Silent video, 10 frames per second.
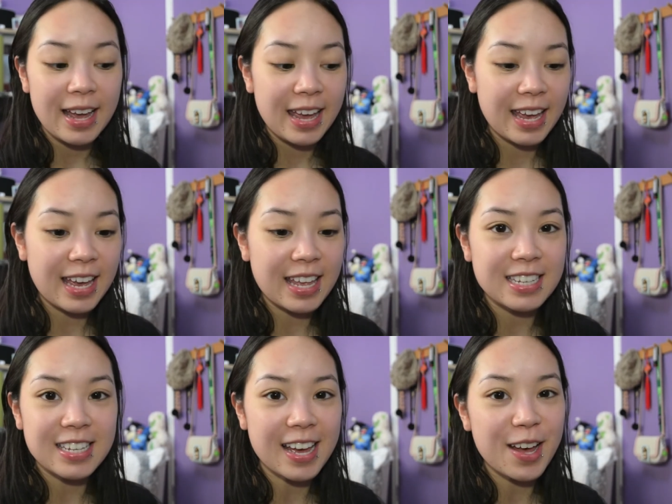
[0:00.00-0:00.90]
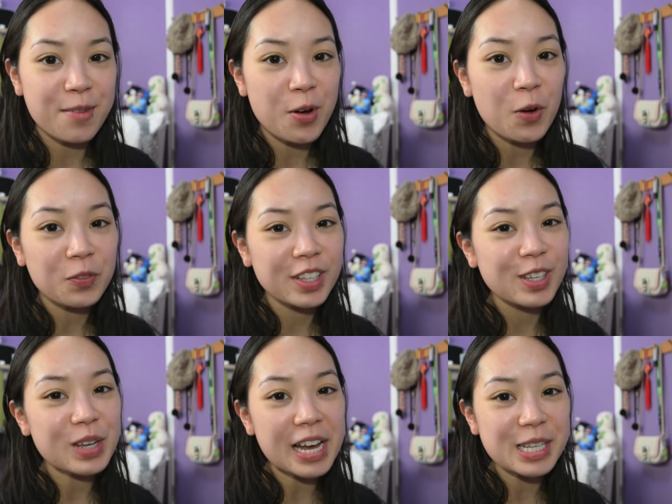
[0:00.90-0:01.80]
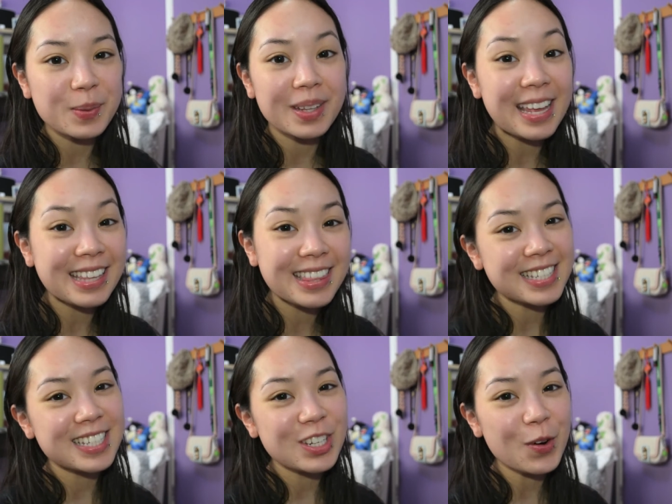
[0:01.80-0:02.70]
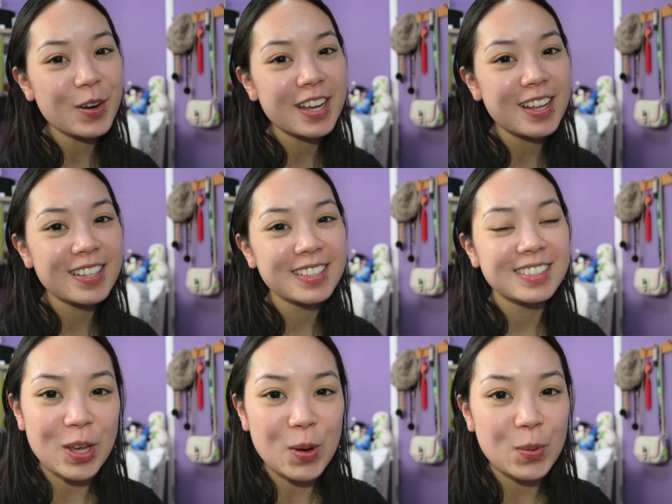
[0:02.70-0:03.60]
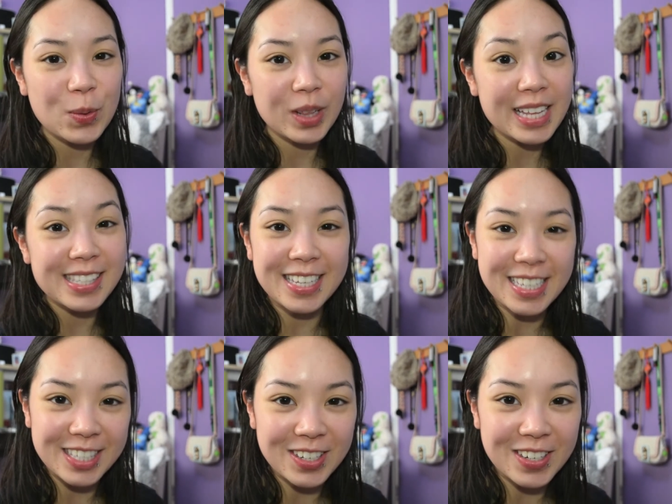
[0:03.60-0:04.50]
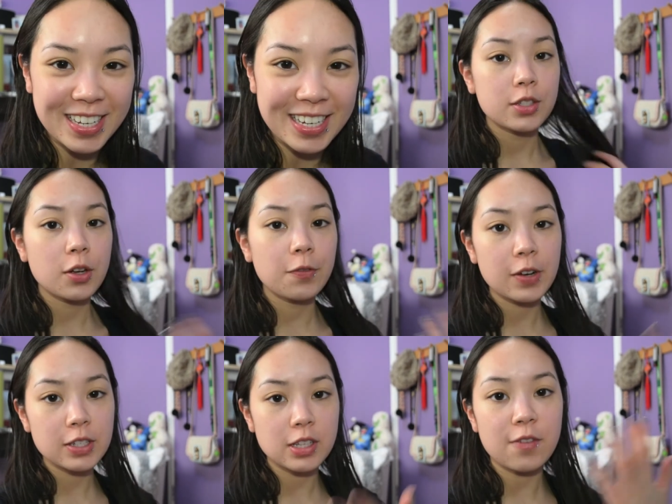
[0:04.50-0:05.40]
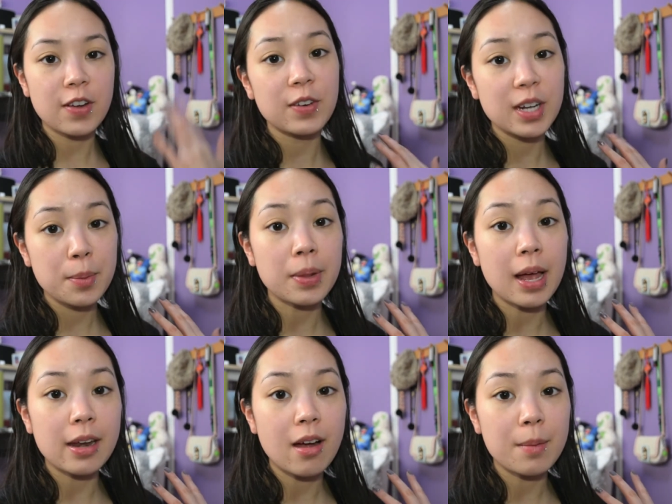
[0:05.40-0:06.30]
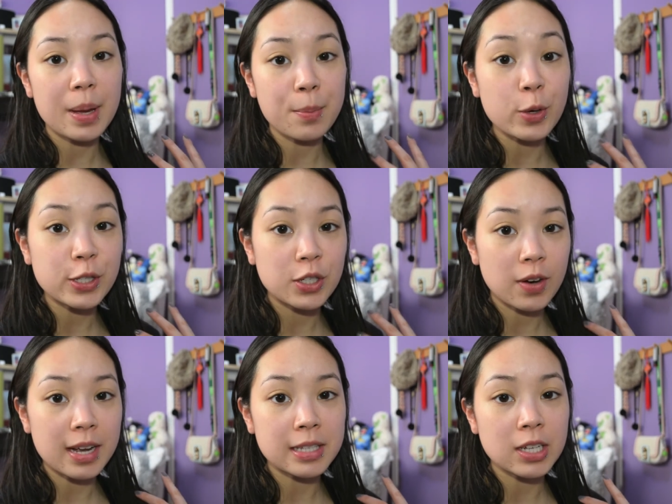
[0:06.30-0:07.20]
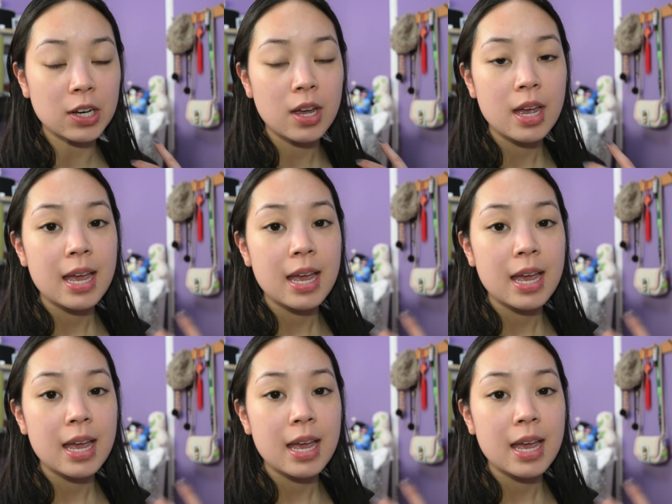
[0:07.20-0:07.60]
and um, hopefully you guys will like this tutorial. So let's get started. So first off, I already applied on my moisturizer.